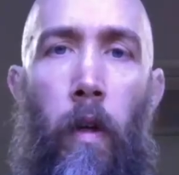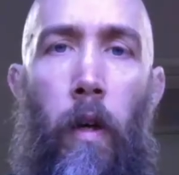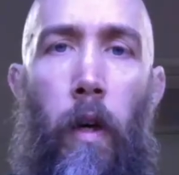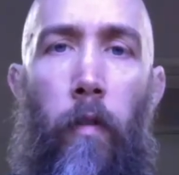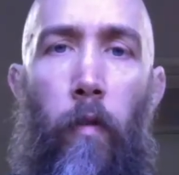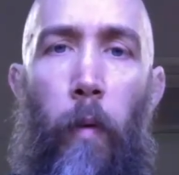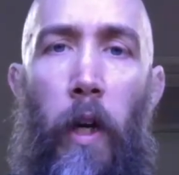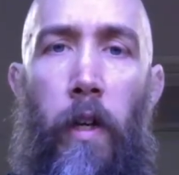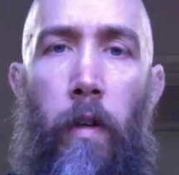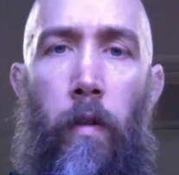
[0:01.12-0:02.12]
Hey
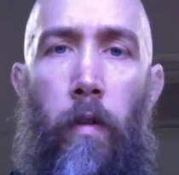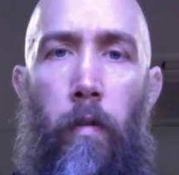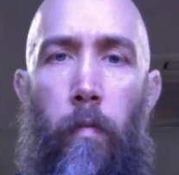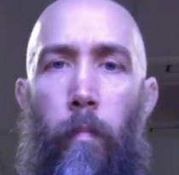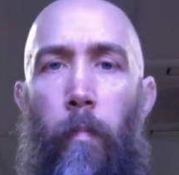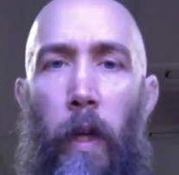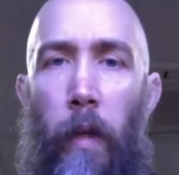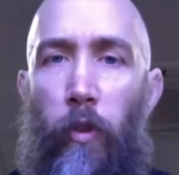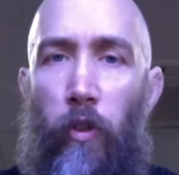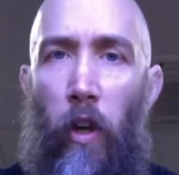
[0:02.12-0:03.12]
everybody, my
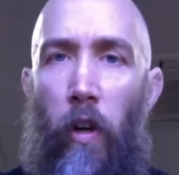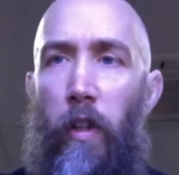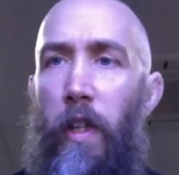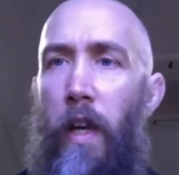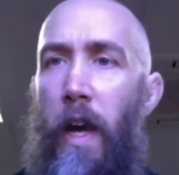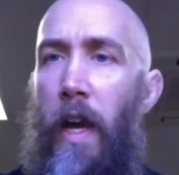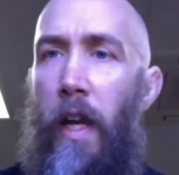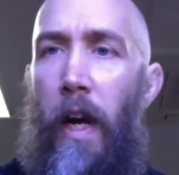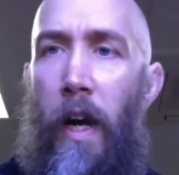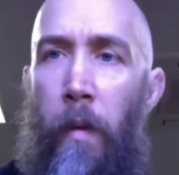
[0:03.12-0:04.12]
name's Charlie and
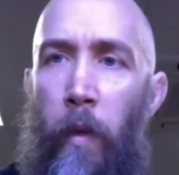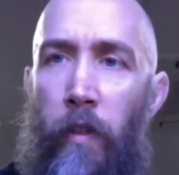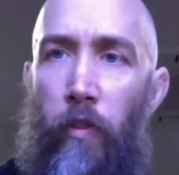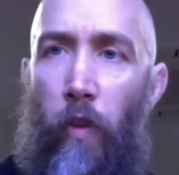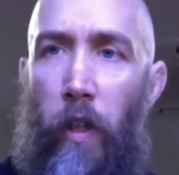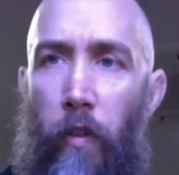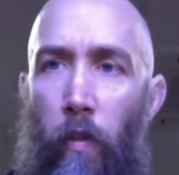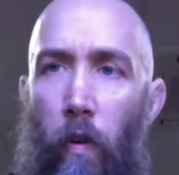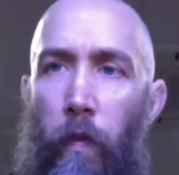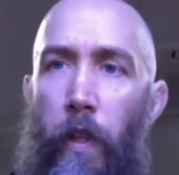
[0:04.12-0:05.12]
I am an
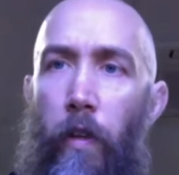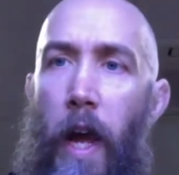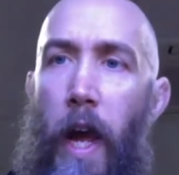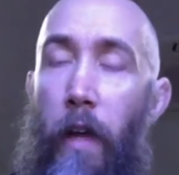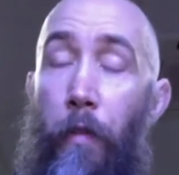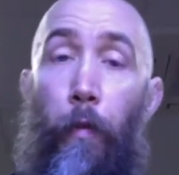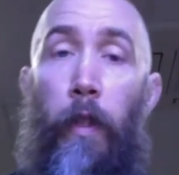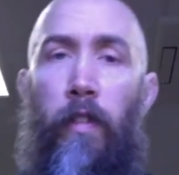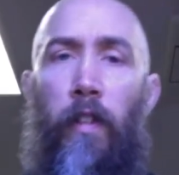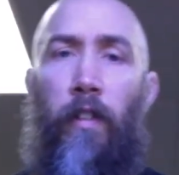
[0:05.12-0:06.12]
instructor over here at
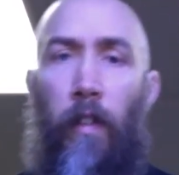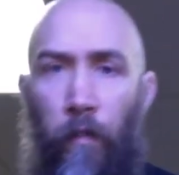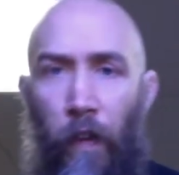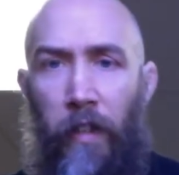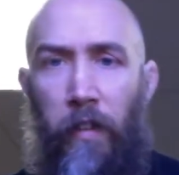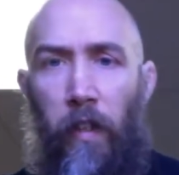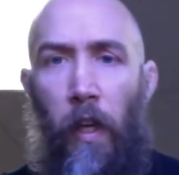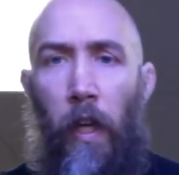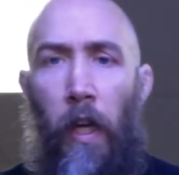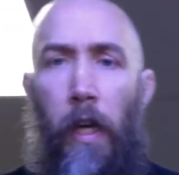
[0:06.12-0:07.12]
360 Defense
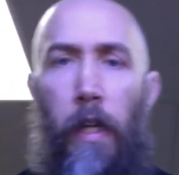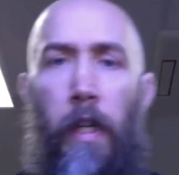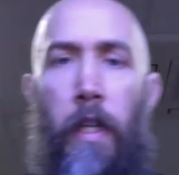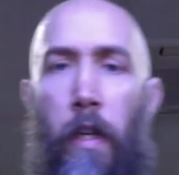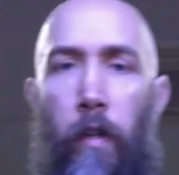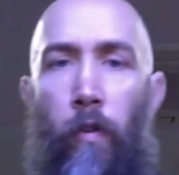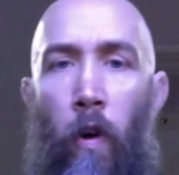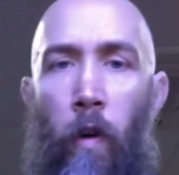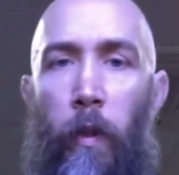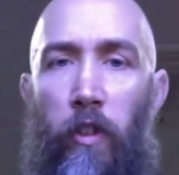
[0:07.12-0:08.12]
in
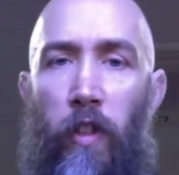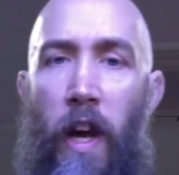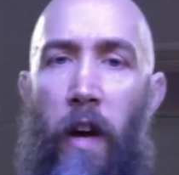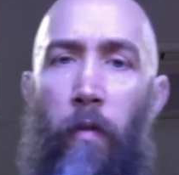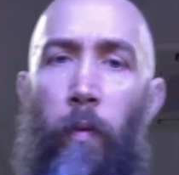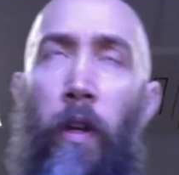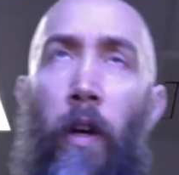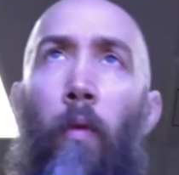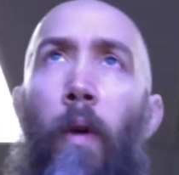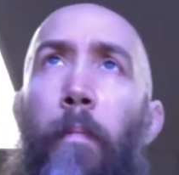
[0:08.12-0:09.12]
Norwich Town. We
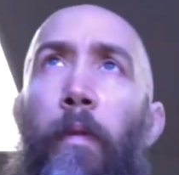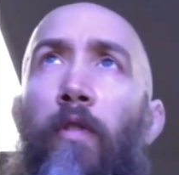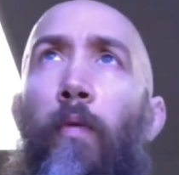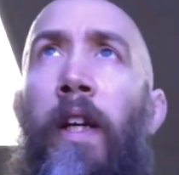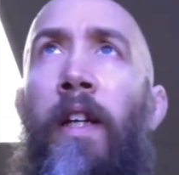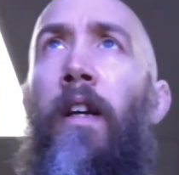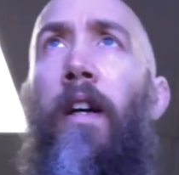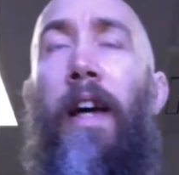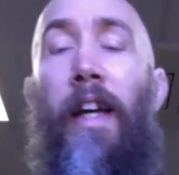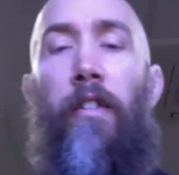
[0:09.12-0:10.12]
are right between
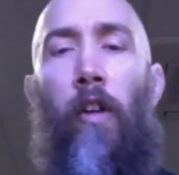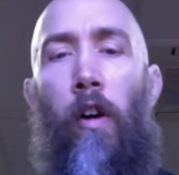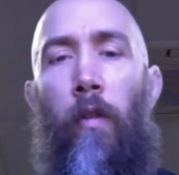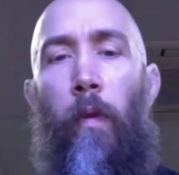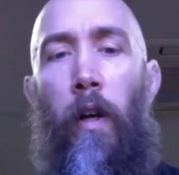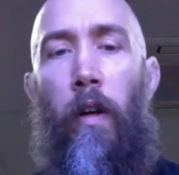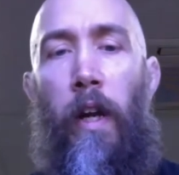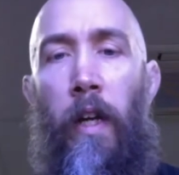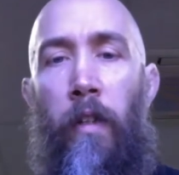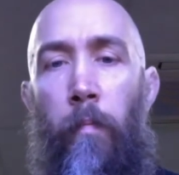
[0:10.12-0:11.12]
Ace Hardware
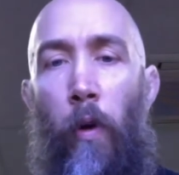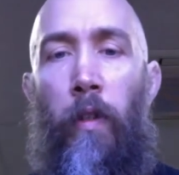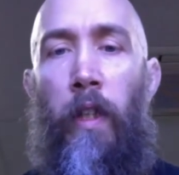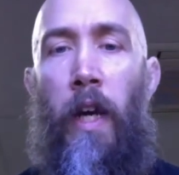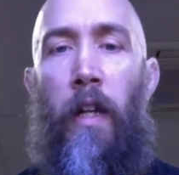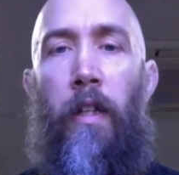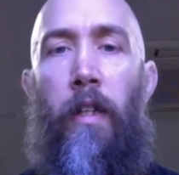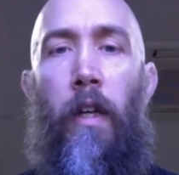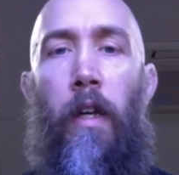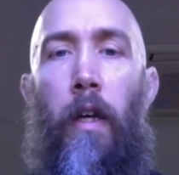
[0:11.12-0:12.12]
and the bowling alley,
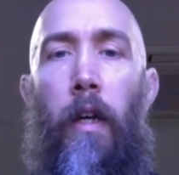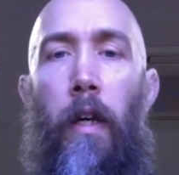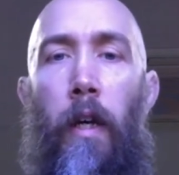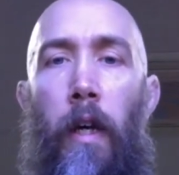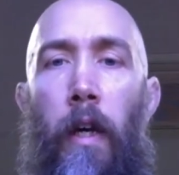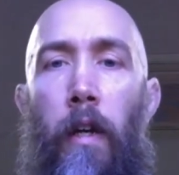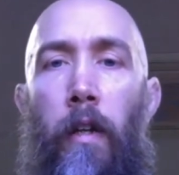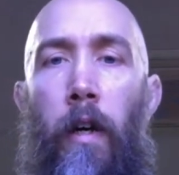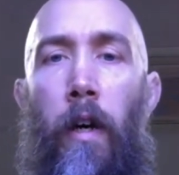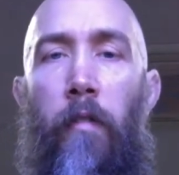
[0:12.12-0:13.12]
and
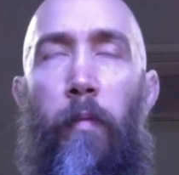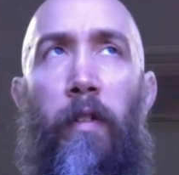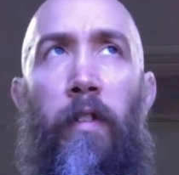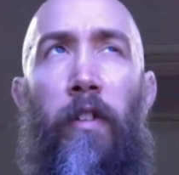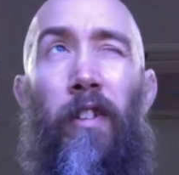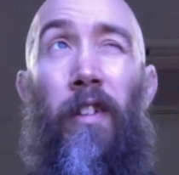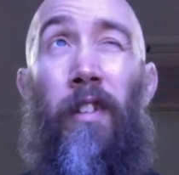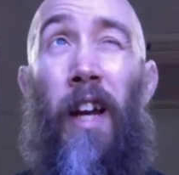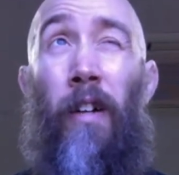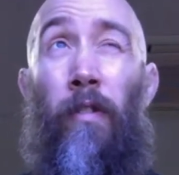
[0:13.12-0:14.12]
I've been teaching in
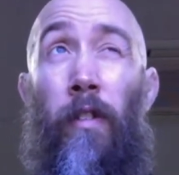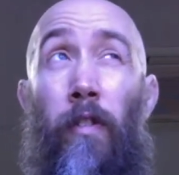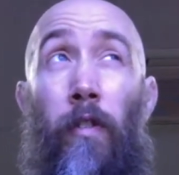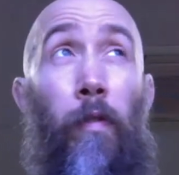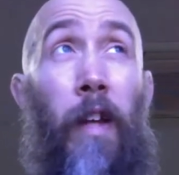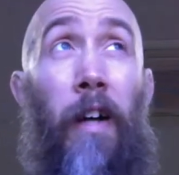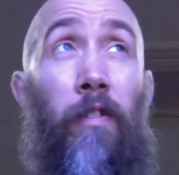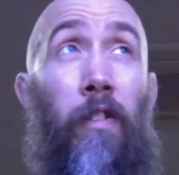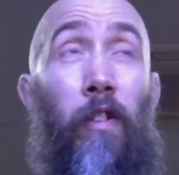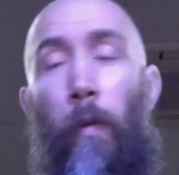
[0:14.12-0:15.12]
town since
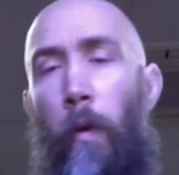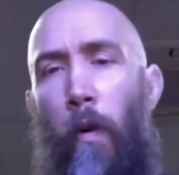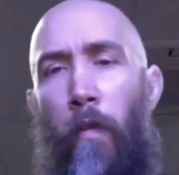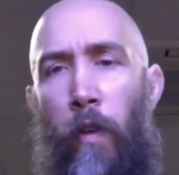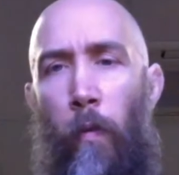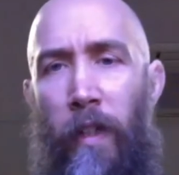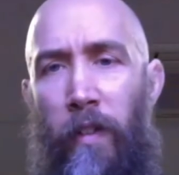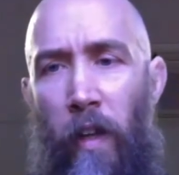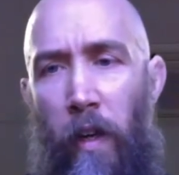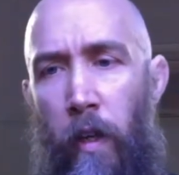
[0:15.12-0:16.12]
2002. We were over on the west
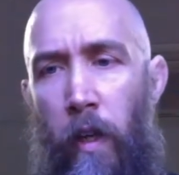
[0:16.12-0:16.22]
side